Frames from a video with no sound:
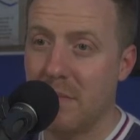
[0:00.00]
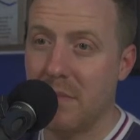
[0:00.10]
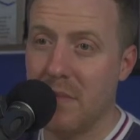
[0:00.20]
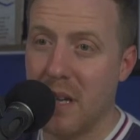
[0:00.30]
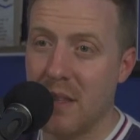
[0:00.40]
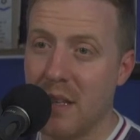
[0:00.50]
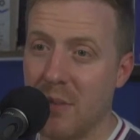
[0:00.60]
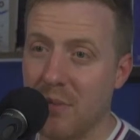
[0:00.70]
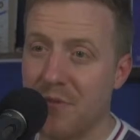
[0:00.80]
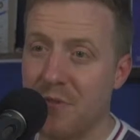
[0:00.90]
And then
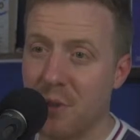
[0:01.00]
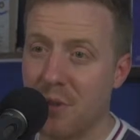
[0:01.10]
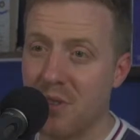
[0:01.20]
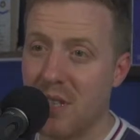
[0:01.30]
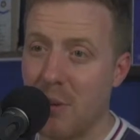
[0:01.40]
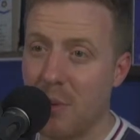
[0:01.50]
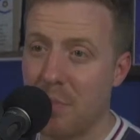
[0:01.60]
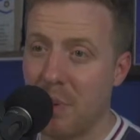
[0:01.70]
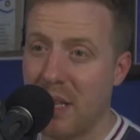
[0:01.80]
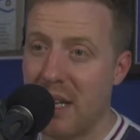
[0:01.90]
up front, I would
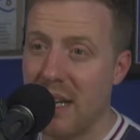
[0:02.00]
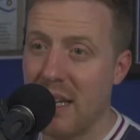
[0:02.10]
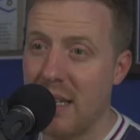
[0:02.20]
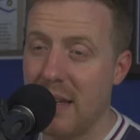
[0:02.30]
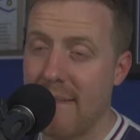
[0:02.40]
play